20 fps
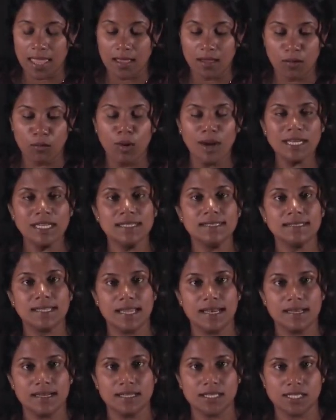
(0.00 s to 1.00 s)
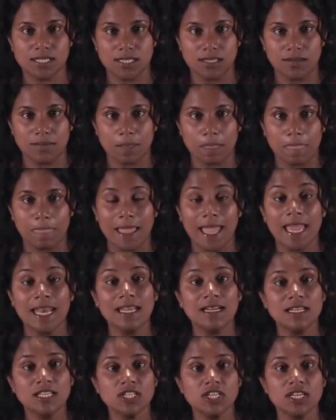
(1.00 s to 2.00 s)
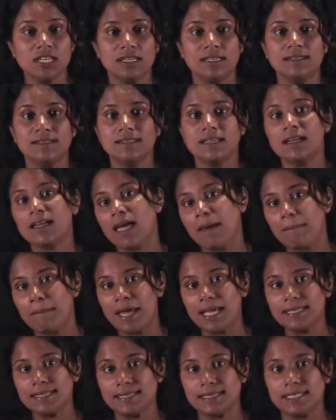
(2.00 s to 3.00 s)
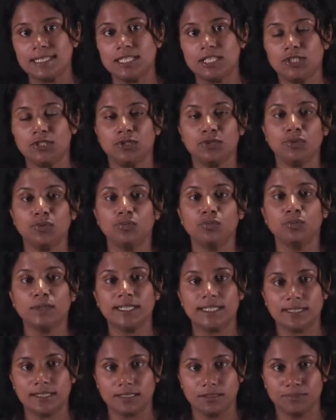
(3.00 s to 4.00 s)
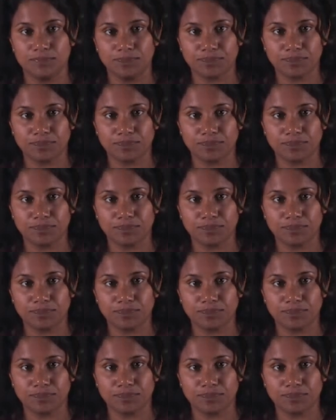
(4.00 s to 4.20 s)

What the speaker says: What is energy? Energy is capacity to do work.